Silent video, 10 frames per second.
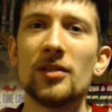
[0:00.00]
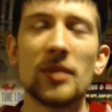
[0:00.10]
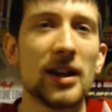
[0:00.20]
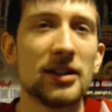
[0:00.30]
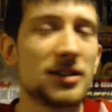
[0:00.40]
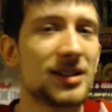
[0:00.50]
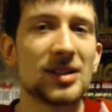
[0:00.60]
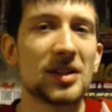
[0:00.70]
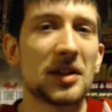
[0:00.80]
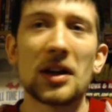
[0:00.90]
It's
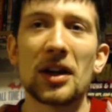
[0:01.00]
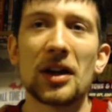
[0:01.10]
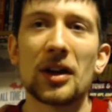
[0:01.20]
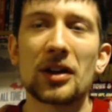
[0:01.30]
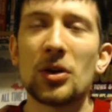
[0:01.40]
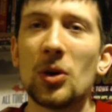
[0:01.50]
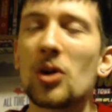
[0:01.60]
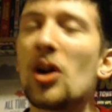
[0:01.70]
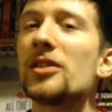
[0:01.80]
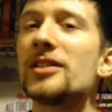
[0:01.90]
a cool
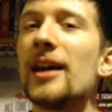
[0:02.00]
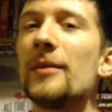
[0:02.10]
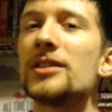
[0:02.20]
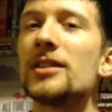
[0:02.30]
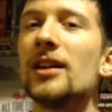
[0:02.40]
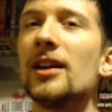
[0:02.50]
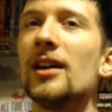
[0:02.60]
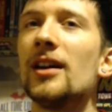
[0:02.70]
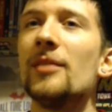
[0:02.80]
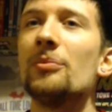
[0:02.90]
concept,
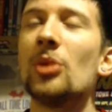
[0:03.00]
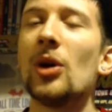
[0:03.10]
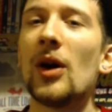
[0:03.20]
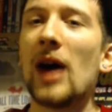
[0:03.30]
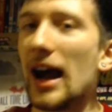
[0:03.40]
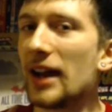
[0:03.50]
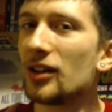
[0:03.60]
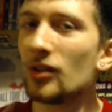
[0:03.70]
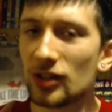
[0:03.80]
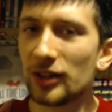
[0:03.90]
but I
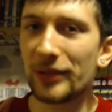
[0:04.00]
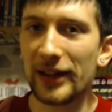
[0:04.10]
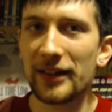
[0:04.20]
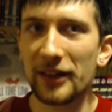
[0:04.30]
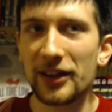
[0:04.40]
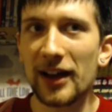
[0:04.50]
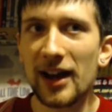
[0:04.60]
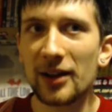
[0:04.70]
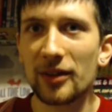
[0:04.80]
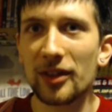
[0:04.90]
usually play in the
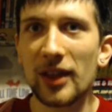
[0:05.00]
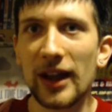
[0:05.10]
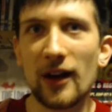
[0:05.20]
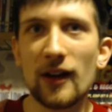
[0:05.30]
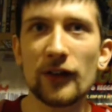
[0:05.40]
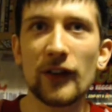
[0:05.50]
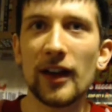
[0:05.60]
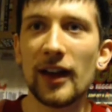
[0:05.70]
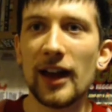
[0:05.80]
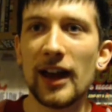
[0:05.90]
dark with the light off,
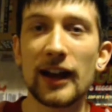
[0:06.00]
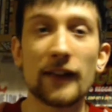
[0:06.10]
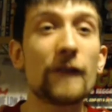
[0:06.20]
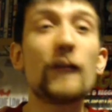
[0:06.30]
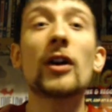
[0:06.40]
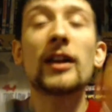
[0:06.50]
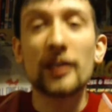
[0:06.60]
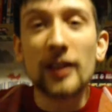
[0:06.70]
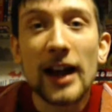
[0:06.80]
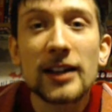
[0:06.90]
and it fucking
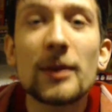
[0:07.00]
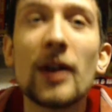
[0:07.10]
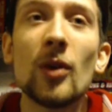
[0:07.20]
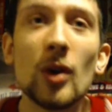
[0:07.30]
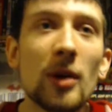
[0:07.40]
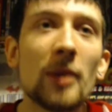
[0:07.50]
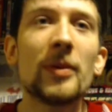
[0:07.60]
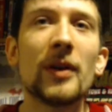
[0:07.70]
lights my room up.